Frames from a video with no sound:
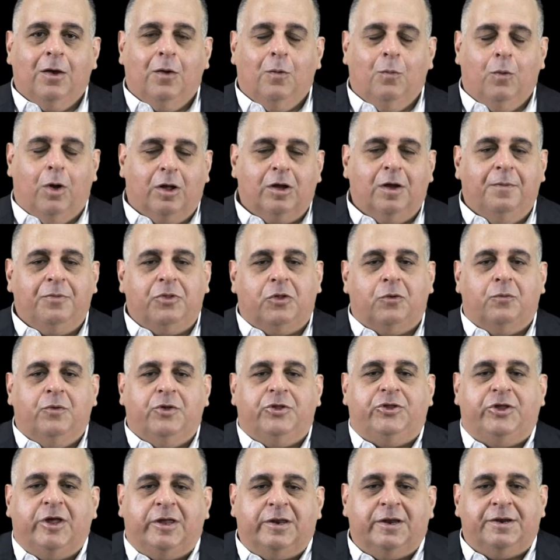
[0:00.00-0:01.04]
Welcome to
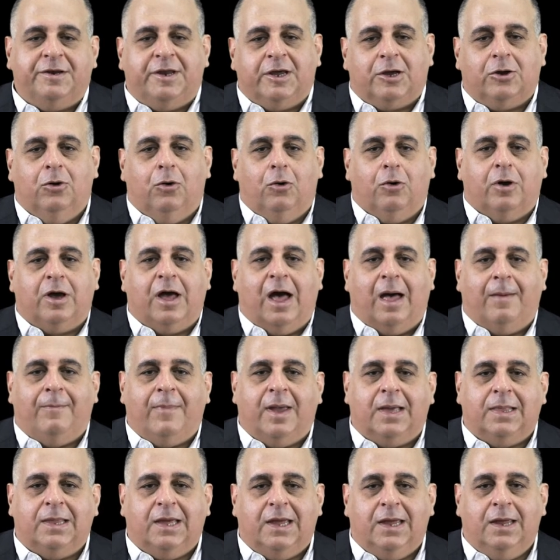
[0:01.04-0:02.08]

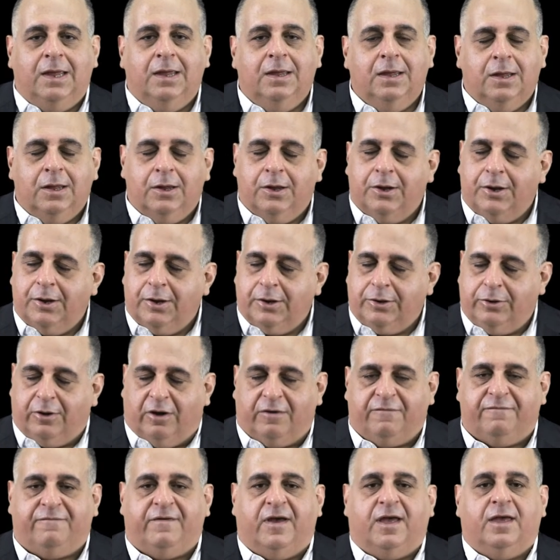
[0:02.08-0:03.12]

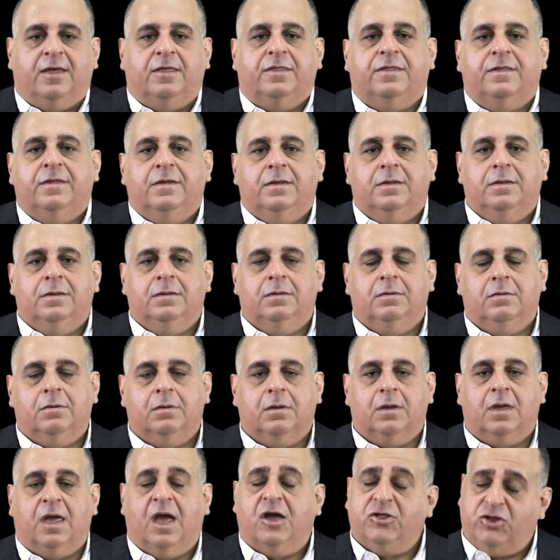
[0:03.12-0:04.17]
ReginaDecorCarmeli.faith,
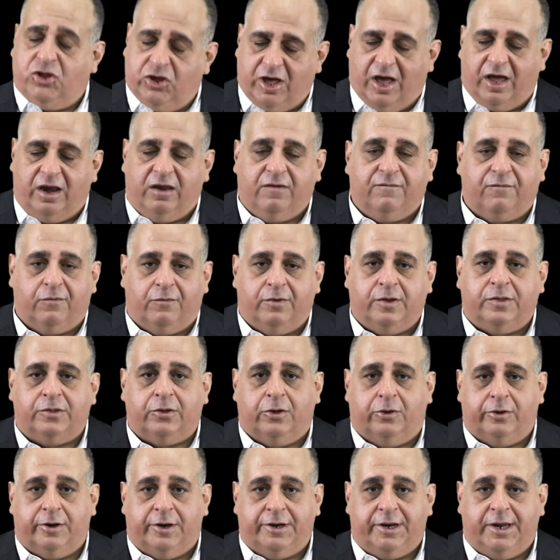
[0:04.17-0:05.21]
educating for
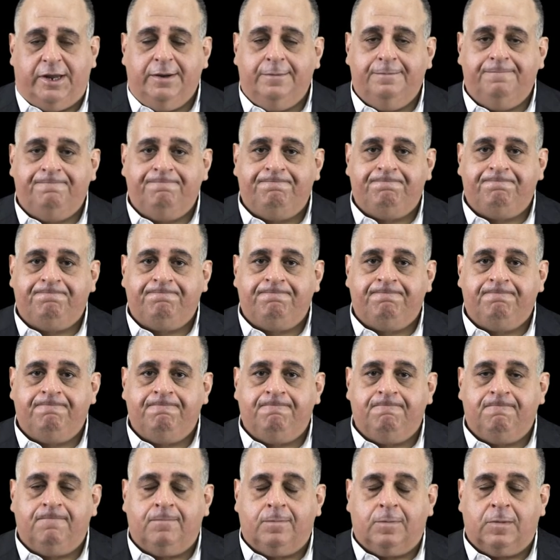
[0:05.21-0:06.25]
eternity.
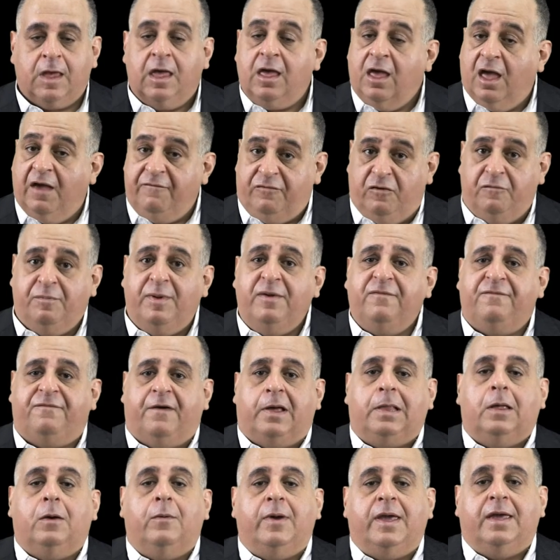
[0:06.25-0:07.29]
If you've been
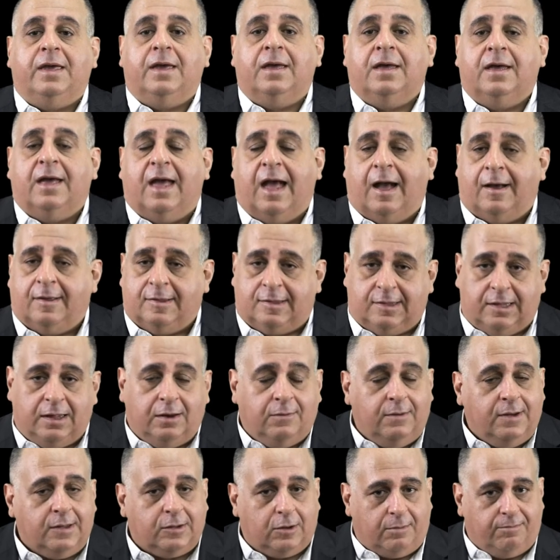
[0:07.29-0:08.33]
following our
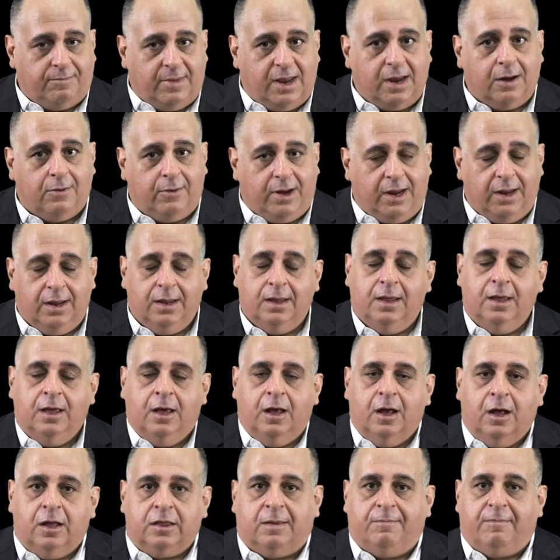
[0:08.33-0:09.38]
series on Mary,
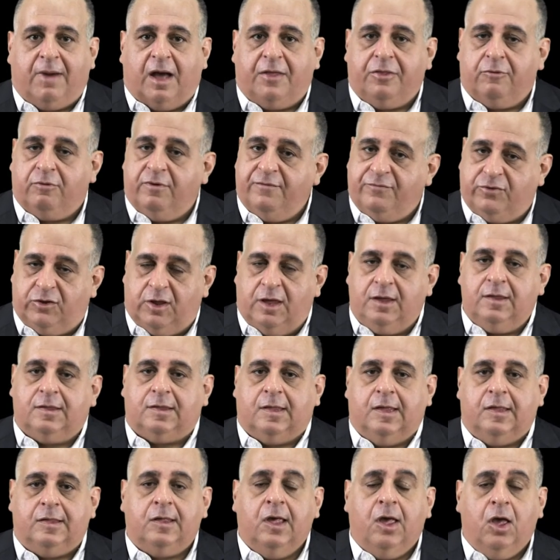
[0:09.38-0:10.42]
the mother of
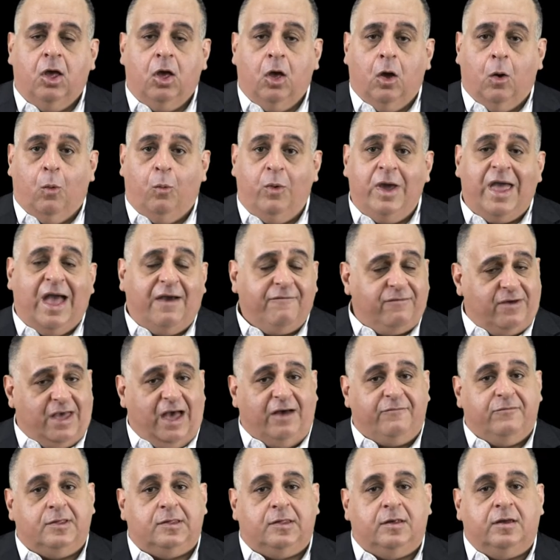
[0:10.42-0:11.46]
Jesus, we have
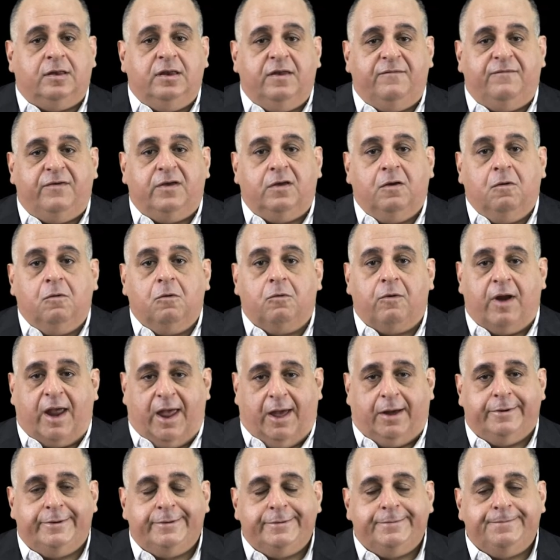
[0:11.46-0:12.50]
covered significant
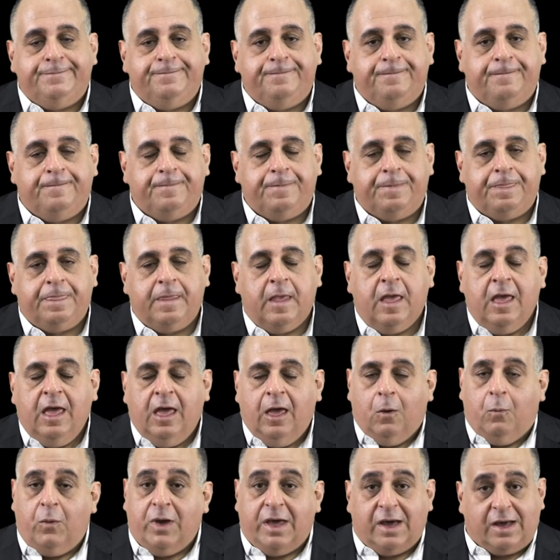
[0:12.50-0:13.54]
ground.
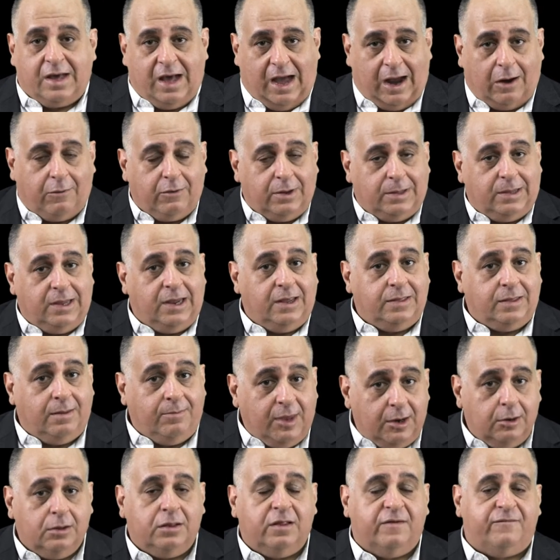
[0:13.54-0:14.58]
We are currently in the
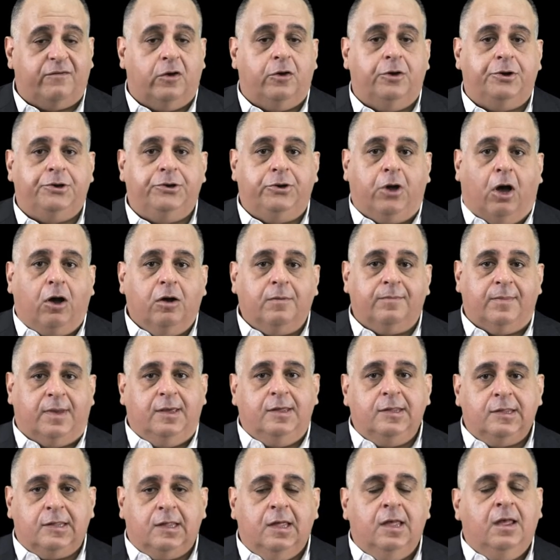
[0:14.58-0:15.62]
middle of her
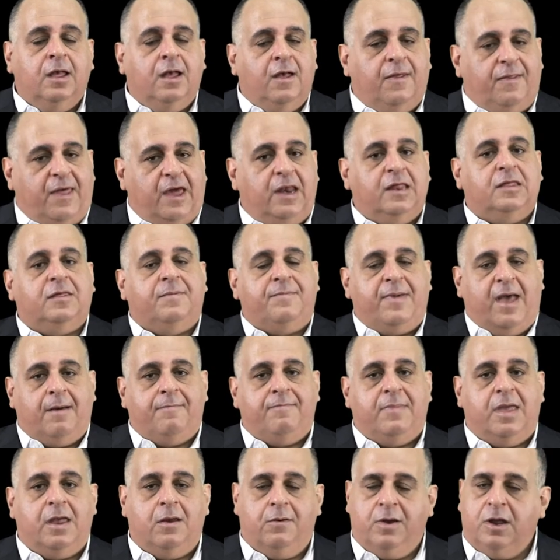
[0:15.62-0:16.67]
dogmas, that is
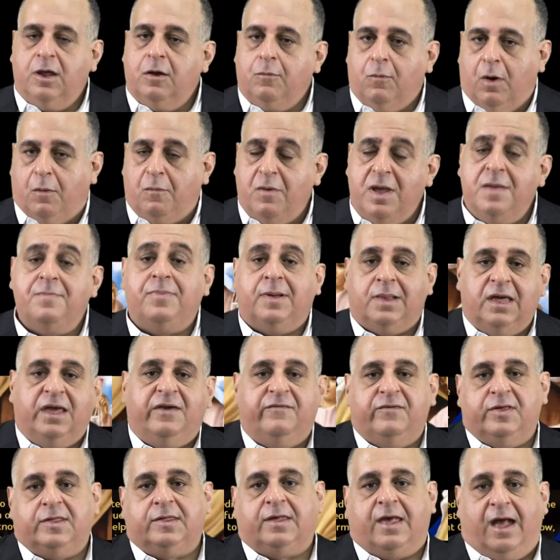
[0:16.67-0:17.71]
about Mary, what we
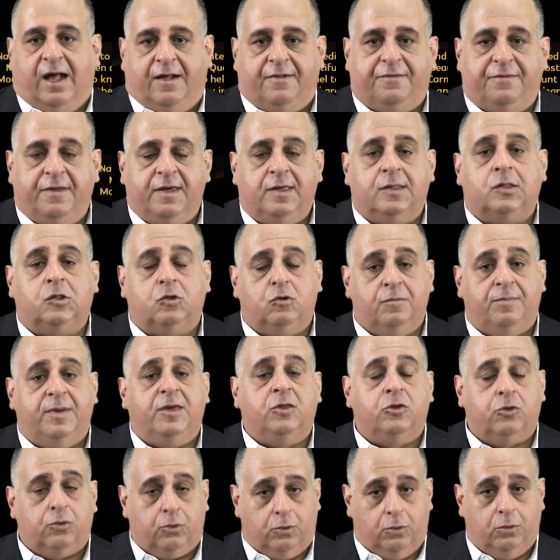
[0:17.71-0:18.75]
believe as Catholics to
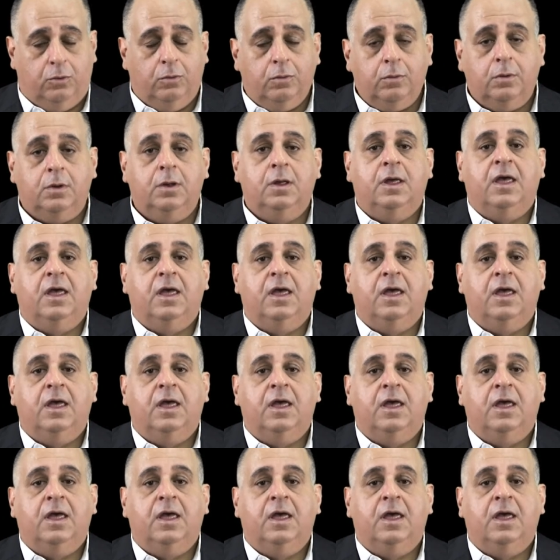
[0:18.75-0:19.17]
be true